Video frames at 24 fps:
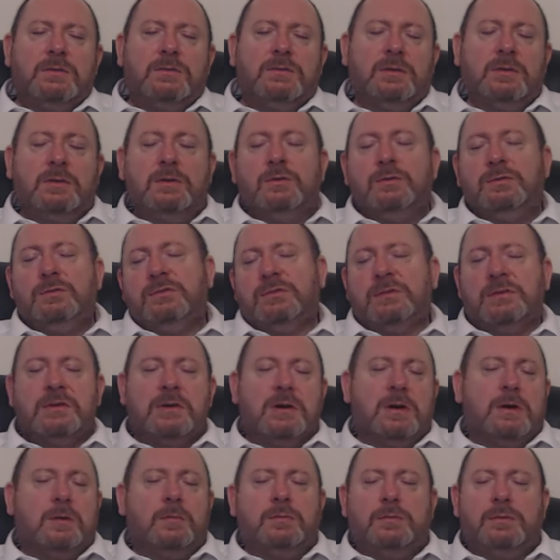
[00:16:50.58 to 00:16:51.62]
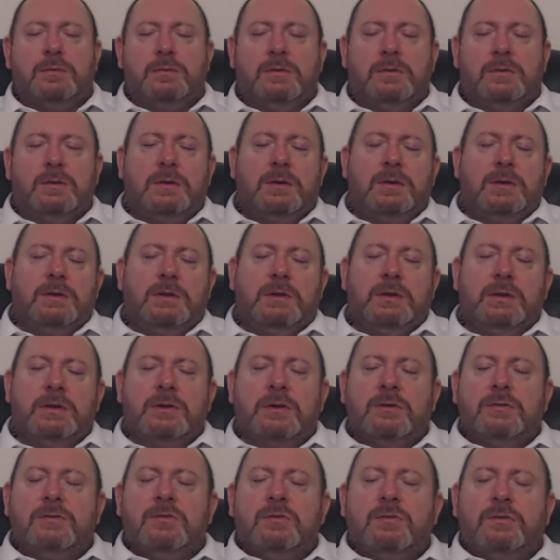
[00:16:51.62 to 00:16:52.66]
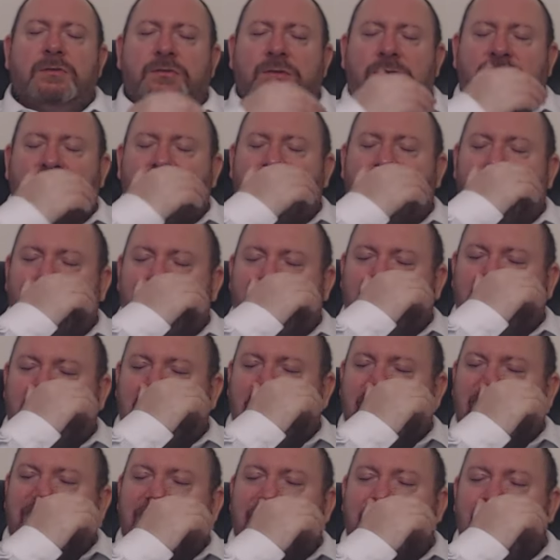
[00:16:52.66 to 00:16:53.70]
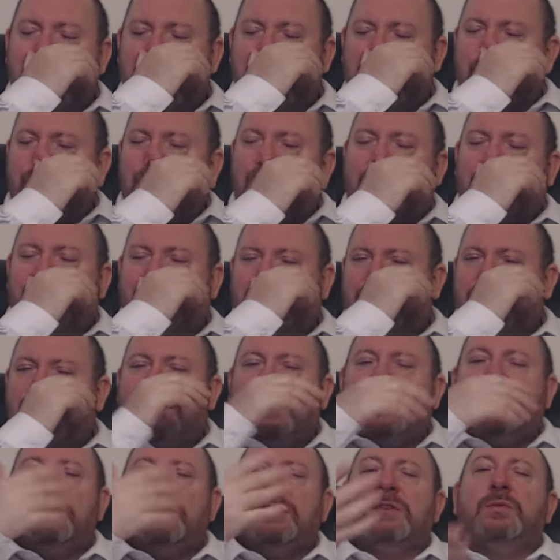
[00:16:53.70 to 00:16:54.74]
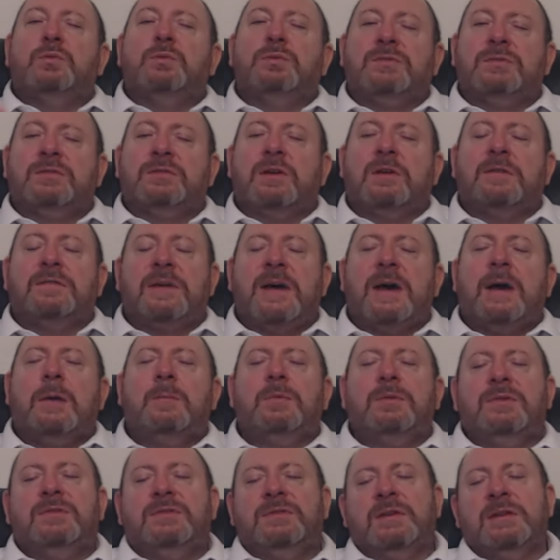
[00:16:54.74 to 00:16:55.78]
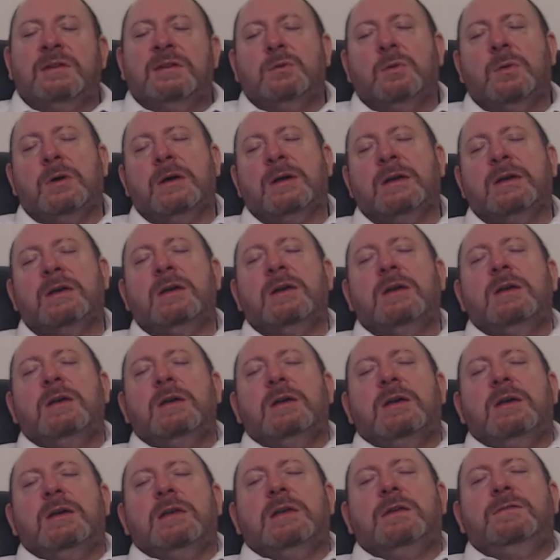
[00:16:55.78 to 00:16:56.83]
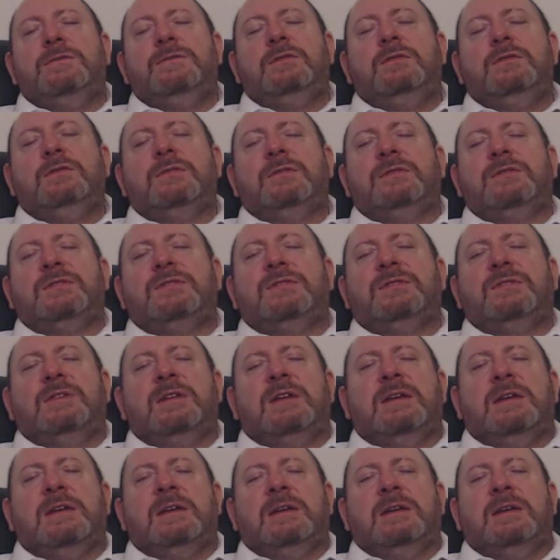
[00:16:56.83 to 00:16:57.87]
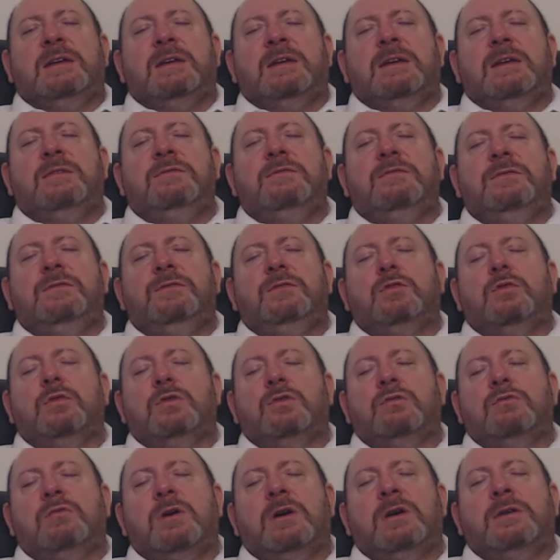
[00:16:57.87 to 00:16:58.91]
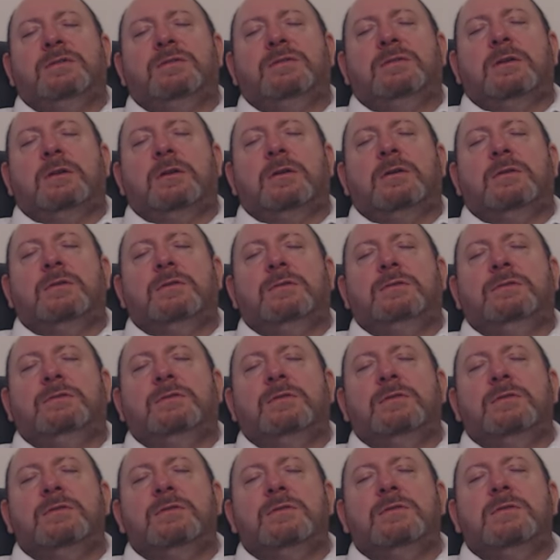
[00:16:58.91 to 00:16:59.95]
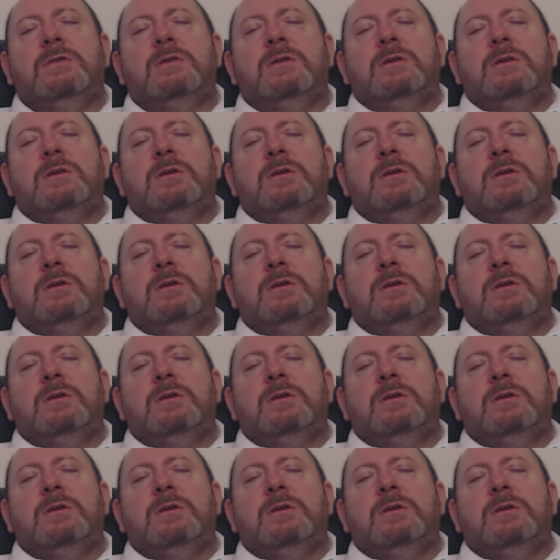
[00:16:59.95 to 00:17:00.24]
to loosen up you know not just physically because the physical stuff happens anyway if you just sit here even if you've got your eyes closed and